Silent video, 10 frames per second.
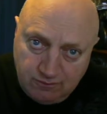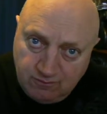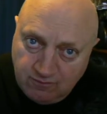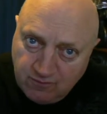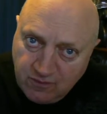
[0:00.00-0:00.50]

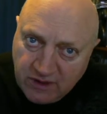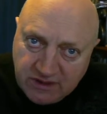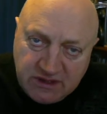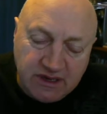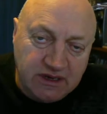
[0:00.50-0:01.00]
10
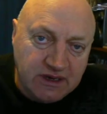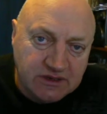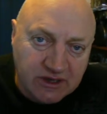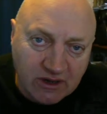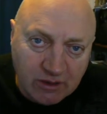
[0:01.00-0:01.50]

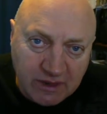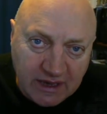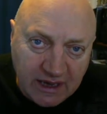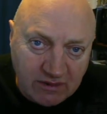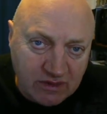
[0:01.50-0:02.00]
years ago, I
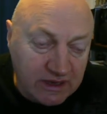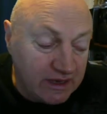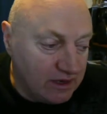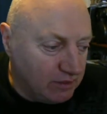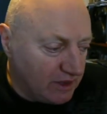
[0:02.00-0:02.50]
began
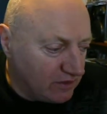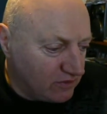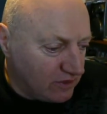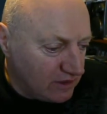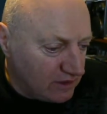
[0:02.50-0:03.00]
thinking about
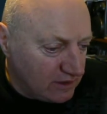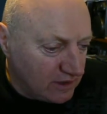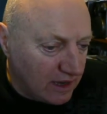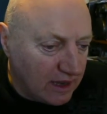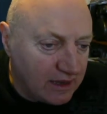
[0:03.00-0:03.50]

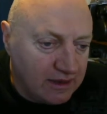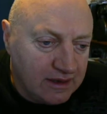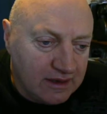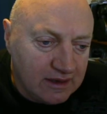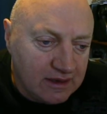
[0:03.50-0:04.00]
the uh,
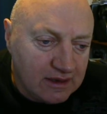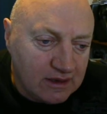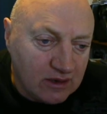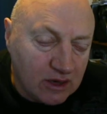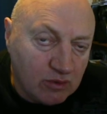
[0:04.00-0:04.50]

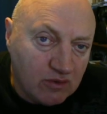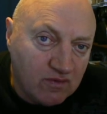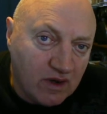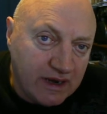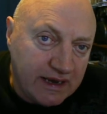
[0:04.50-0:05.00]
global
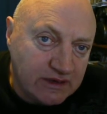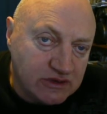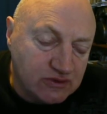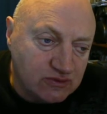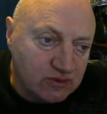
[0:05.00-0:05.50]

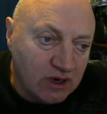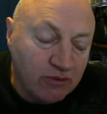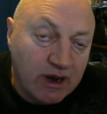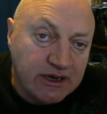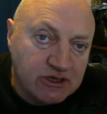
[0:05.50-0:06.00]
financial
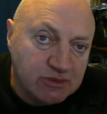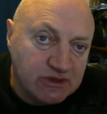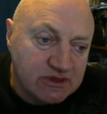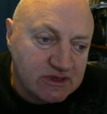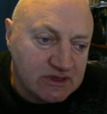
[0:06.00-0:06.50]

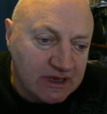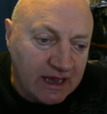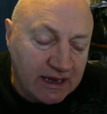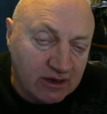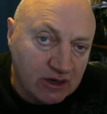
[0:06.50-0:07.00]
arrangements
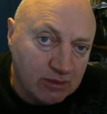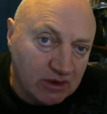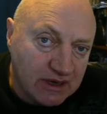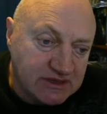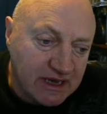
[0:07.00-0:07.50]
and
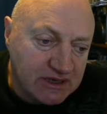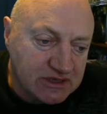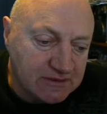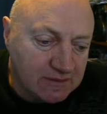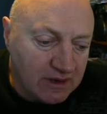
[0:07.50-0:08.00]

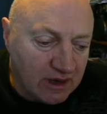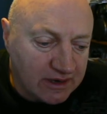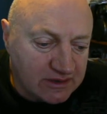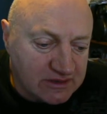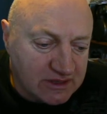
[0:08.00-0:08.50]
globalization, and I
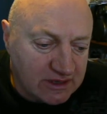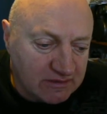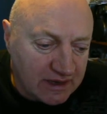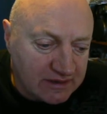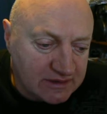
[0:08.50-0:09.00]
could see
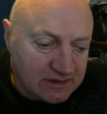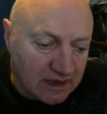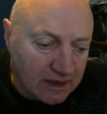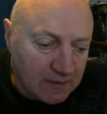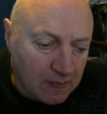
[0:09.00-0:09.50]
that uh,